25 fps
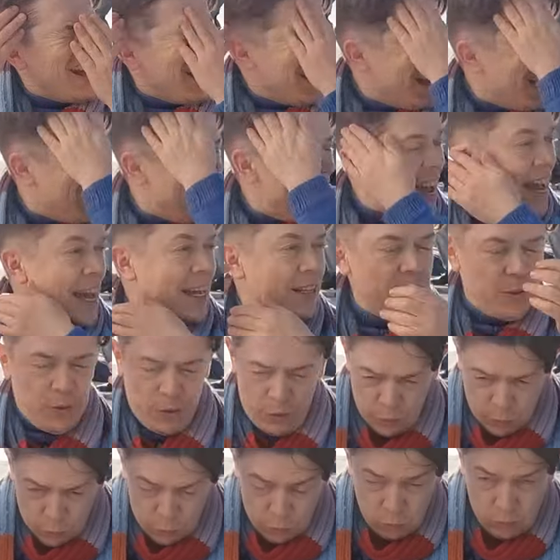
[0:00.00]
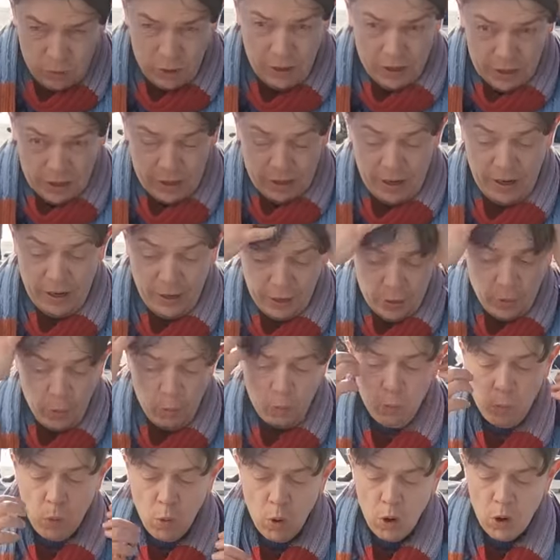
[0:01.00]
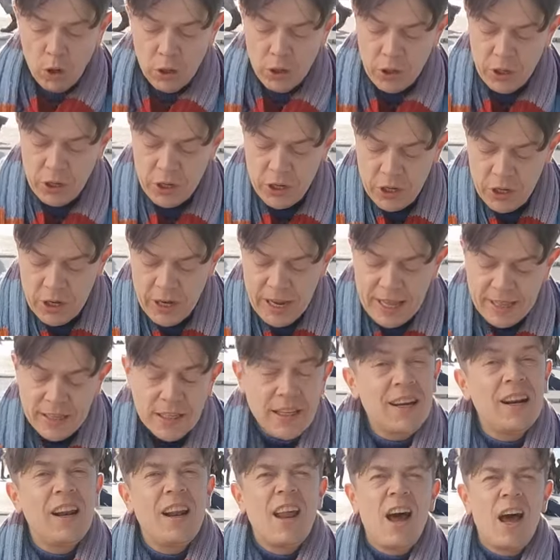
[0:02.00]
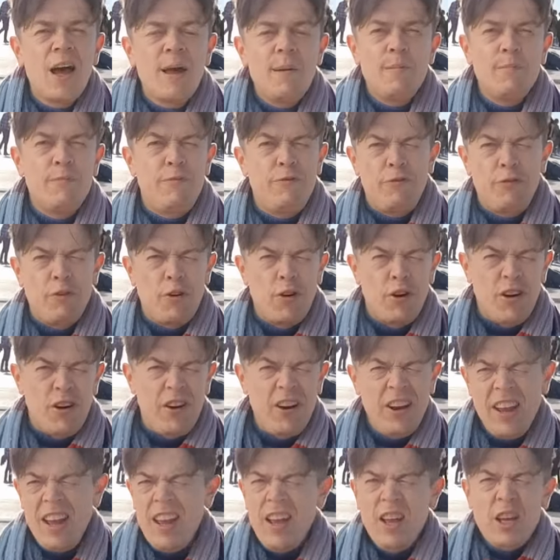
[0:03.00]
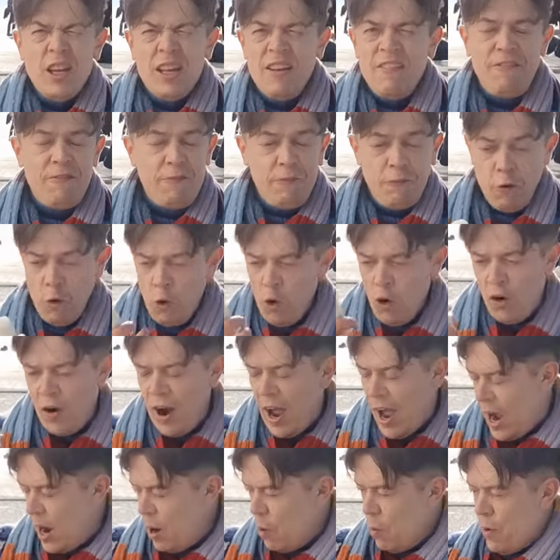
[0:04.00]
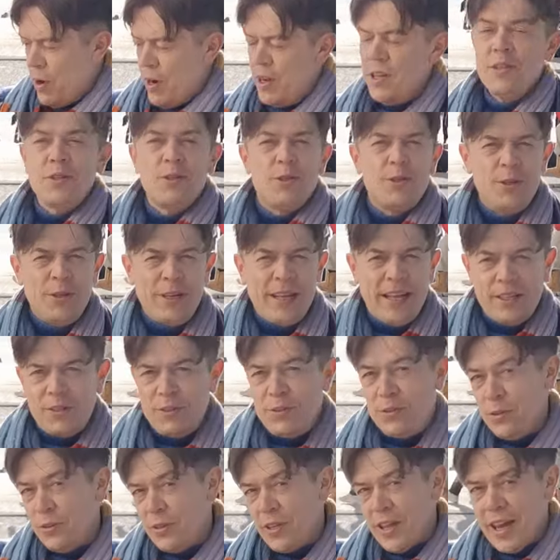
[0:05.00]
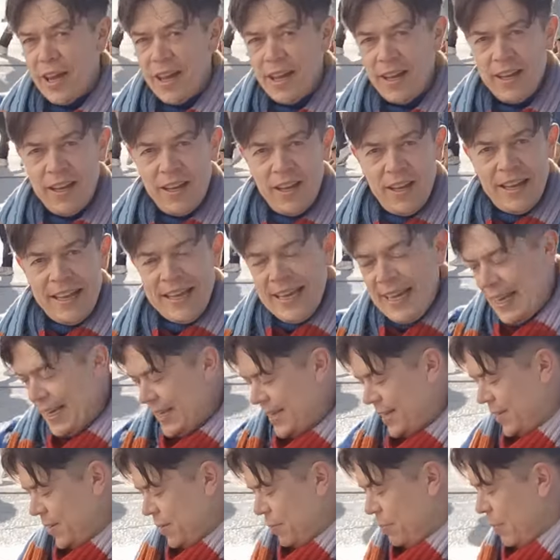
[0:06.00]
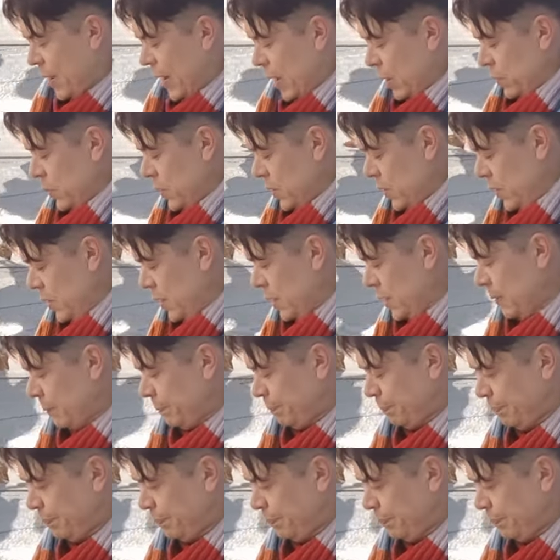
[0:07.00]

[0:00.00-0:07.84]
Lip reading: I had to walk and climb for 4 hours to get to the Easter Mountain,